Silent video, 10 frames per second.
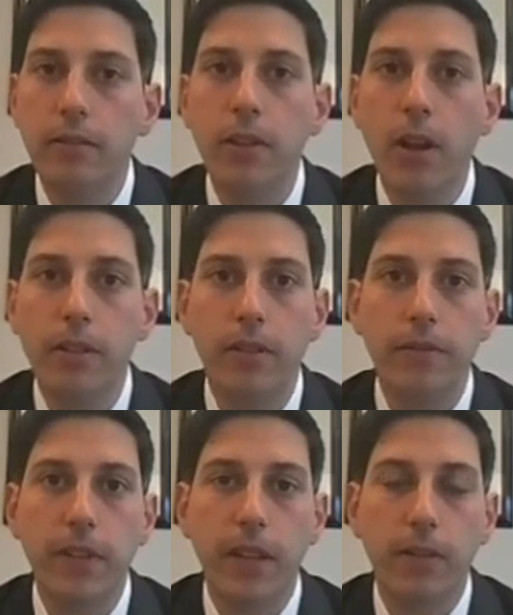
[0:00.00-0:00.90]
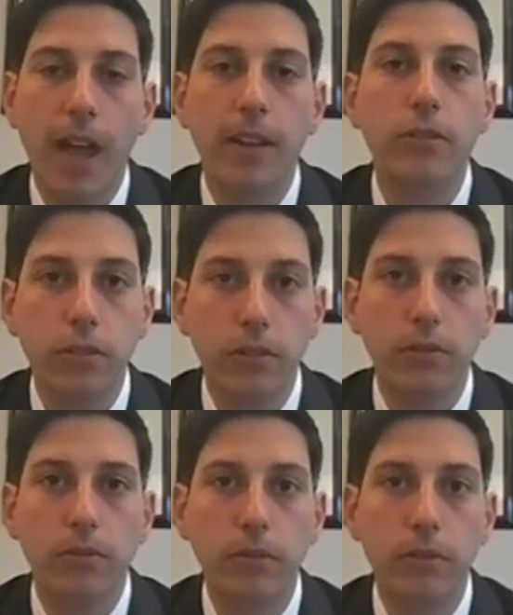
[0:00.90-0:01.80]
notice of Title IX
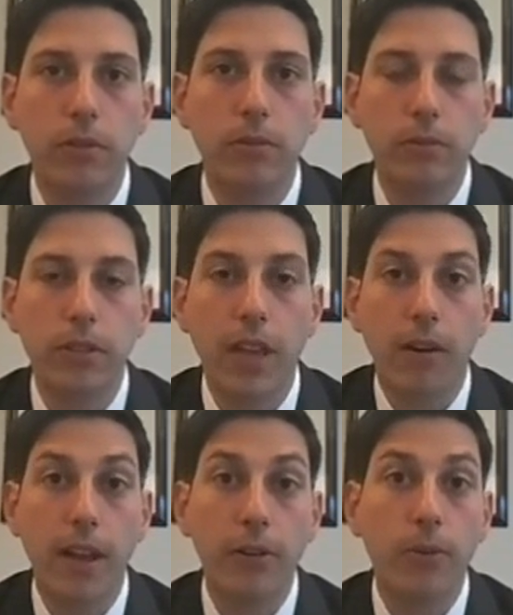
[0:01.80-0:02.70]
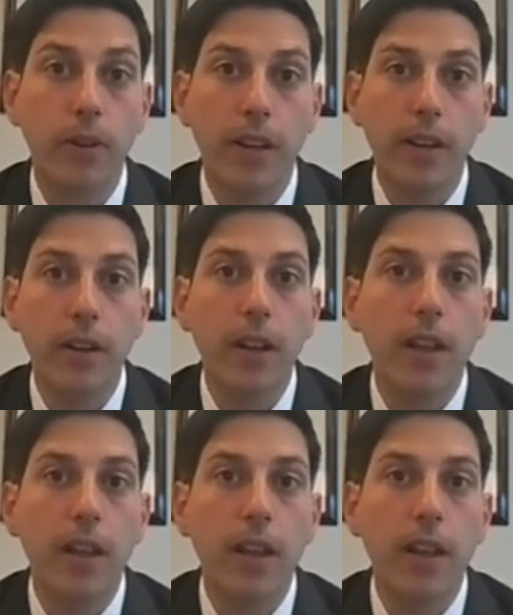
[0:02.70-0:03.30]
to the Title IX coordinator.